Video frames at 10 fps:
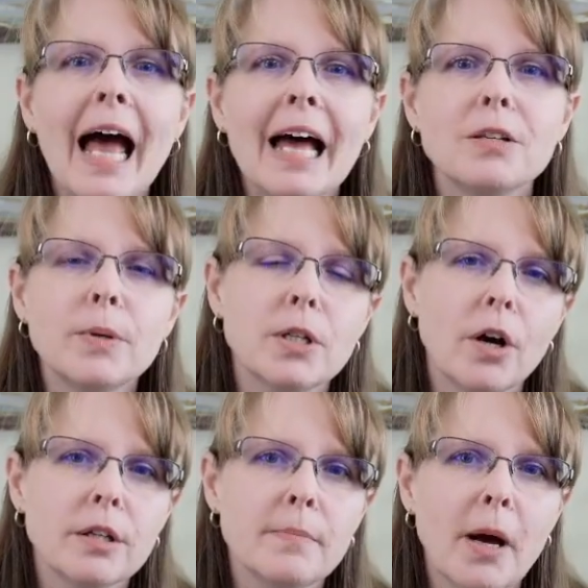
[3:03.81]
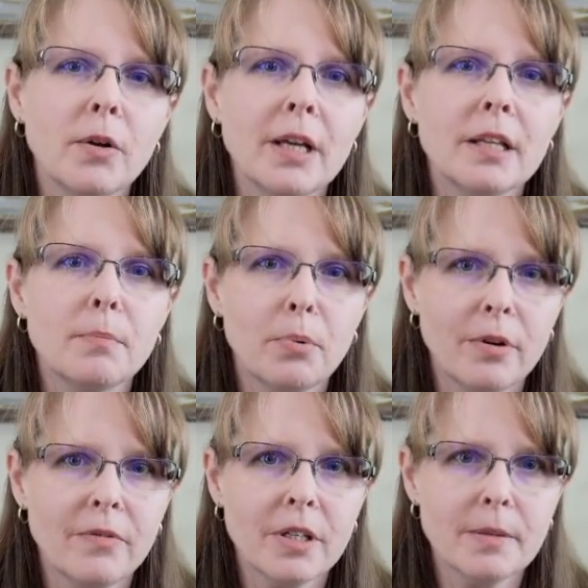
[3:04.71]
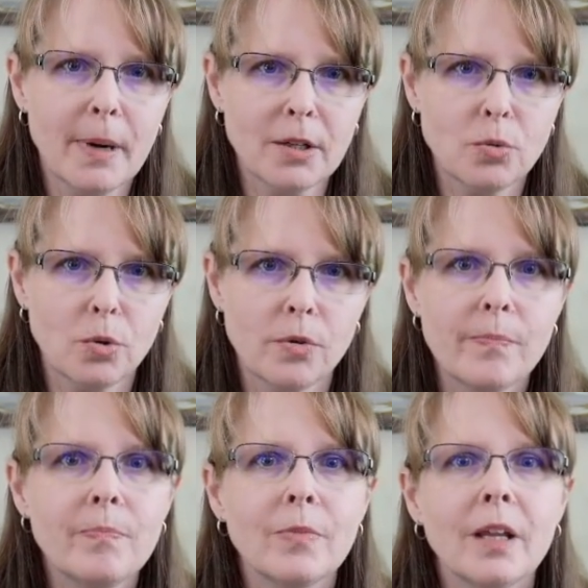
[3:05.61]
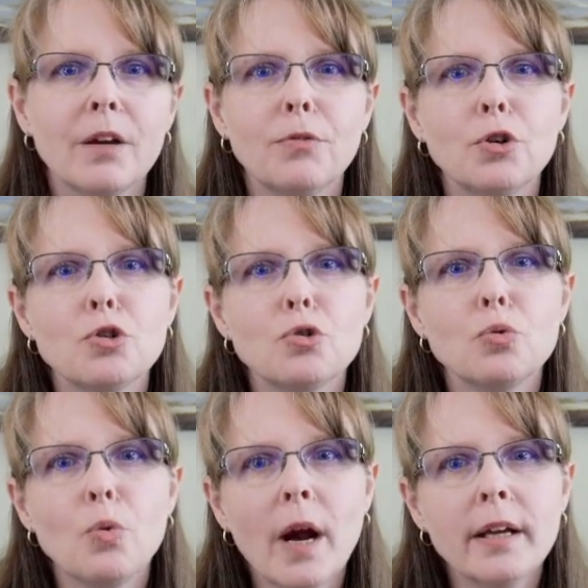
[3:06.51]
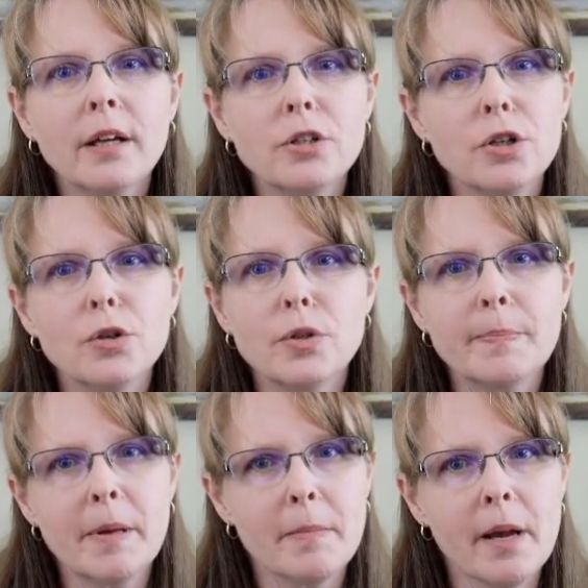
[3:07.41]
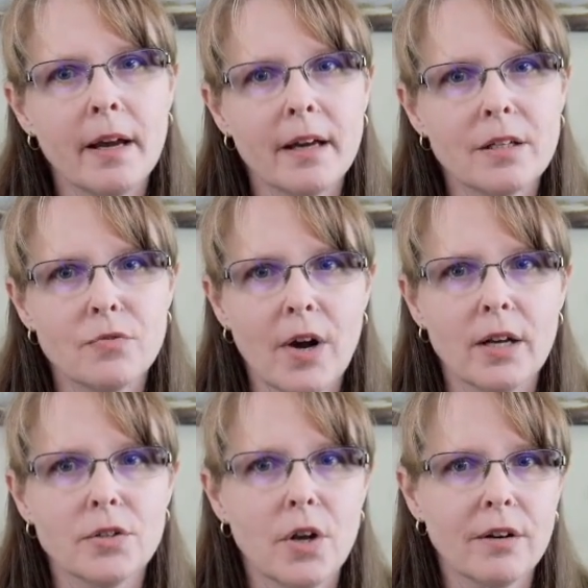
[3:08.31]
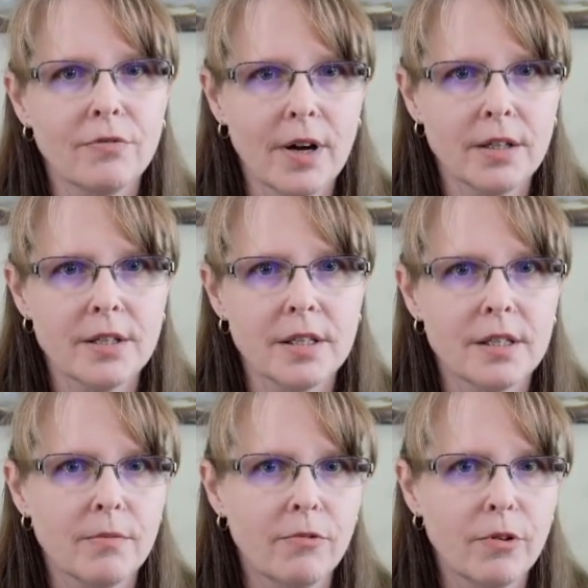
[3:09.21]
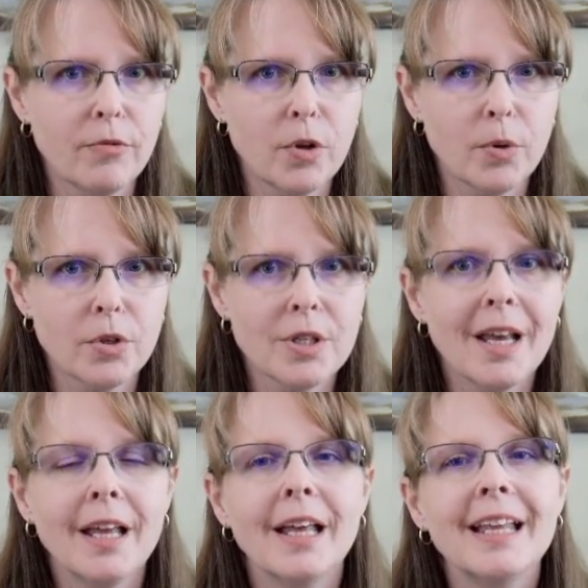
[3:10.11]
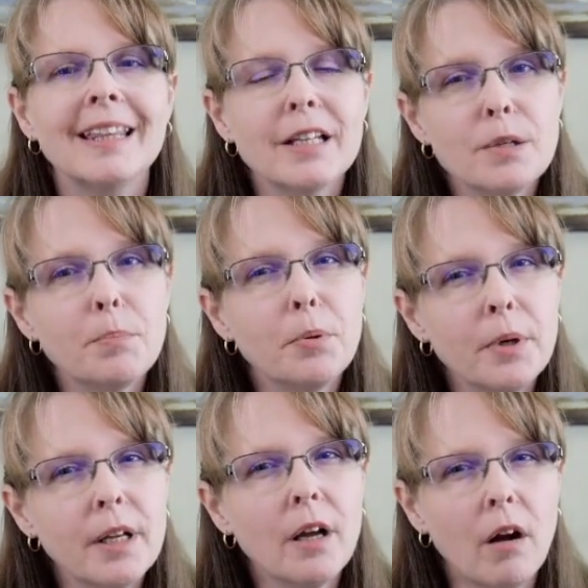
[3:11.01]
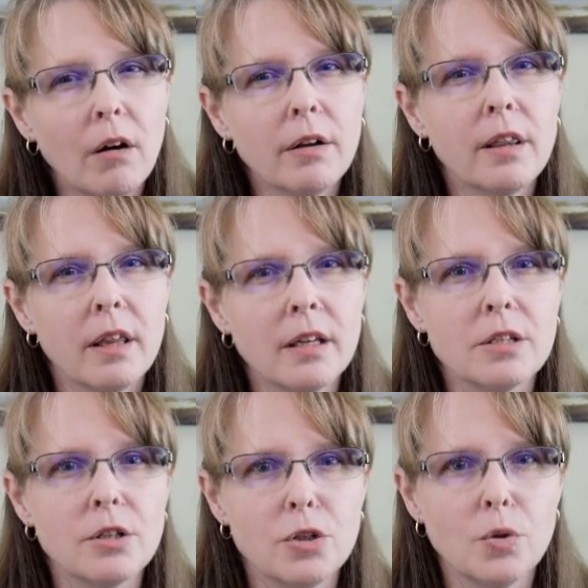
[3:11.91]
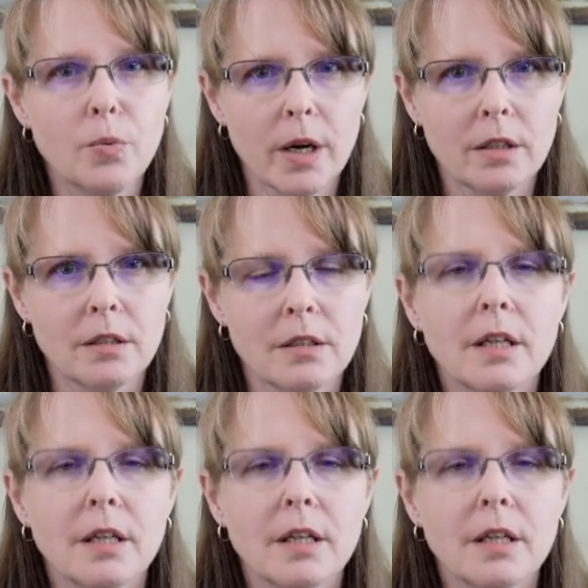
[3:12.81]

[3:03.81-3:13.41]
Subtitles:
As we talked about in the previous module, if you're trying to use PBIX files on a file system for viewers, that's a pretty hard thing to do well.